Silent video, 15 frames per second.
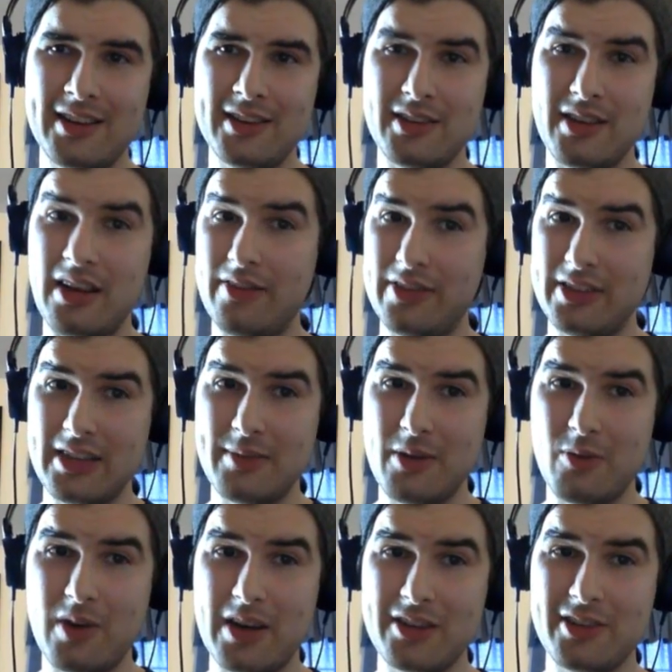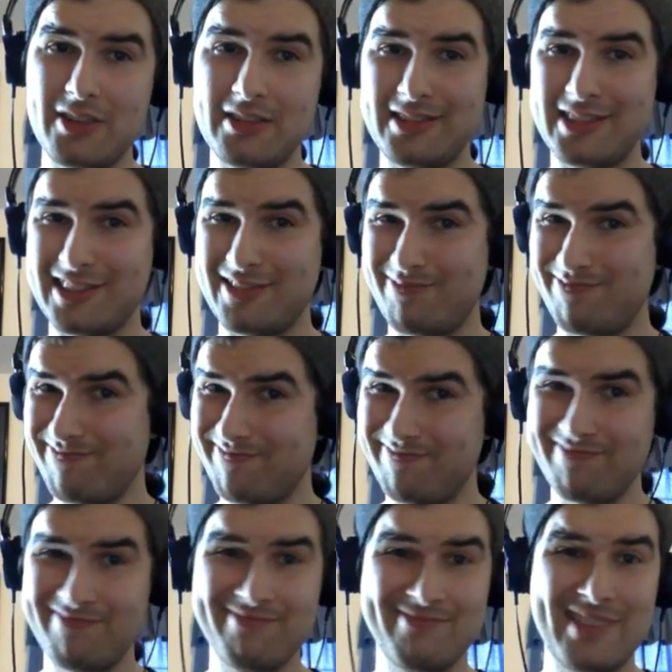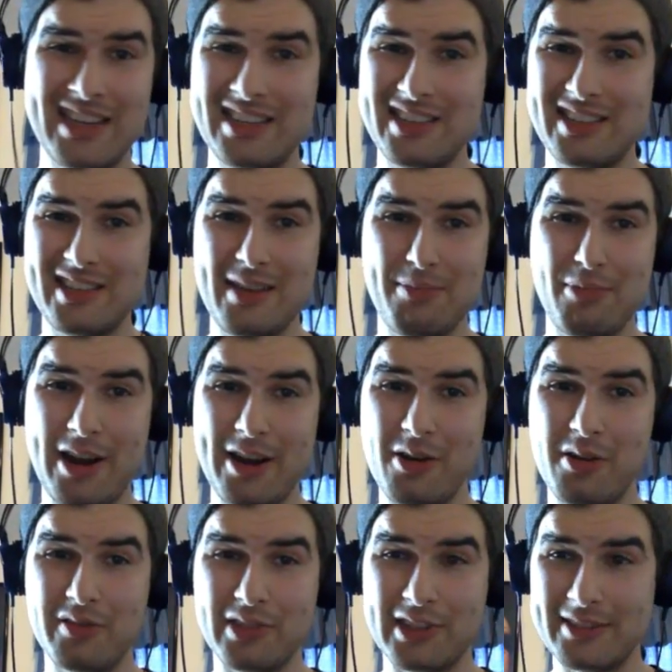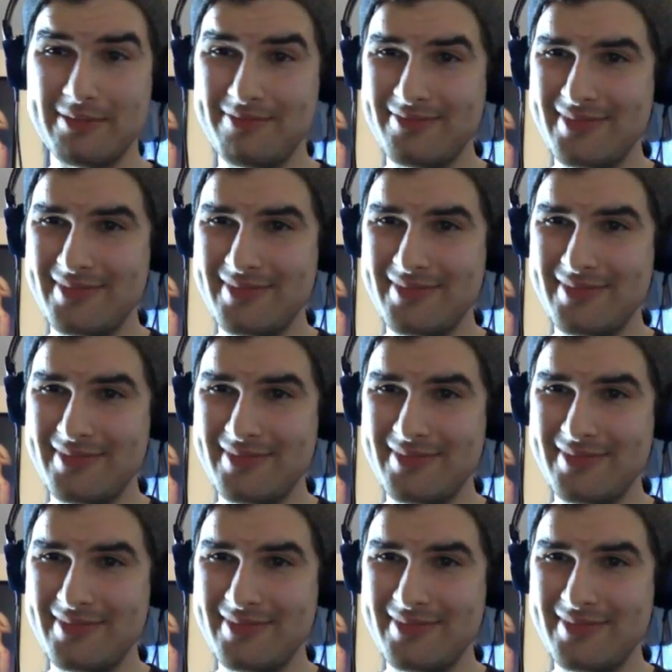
So every time I watch it, just skip right over it.